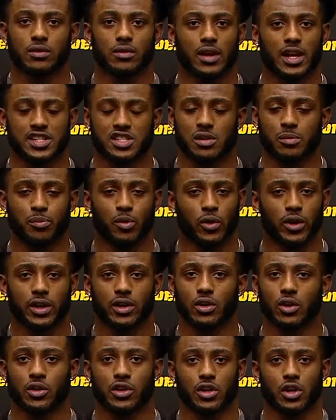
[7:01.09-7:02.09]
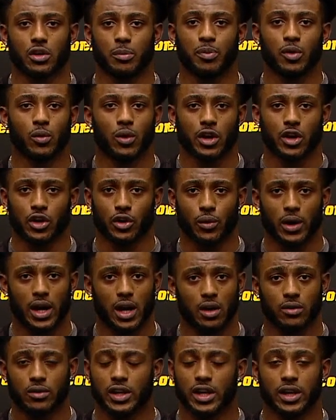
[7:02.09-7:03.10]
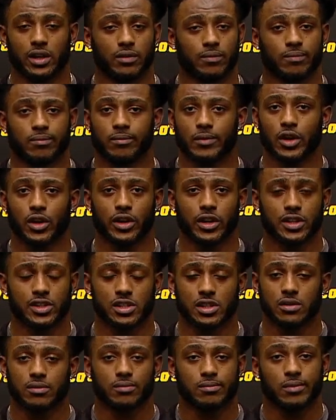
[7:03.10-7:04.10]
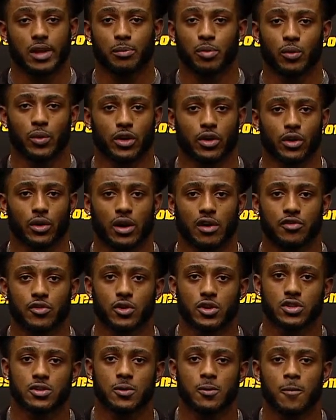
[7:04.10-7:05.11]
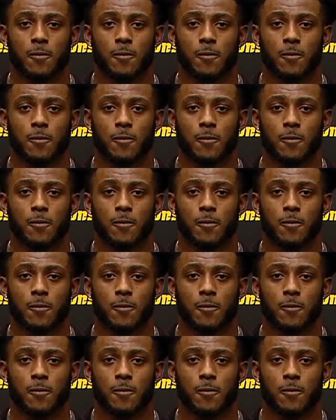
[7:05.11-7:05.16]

at some point, you know, they're going to put one on the ground. And there it is. They put one on the ground for us.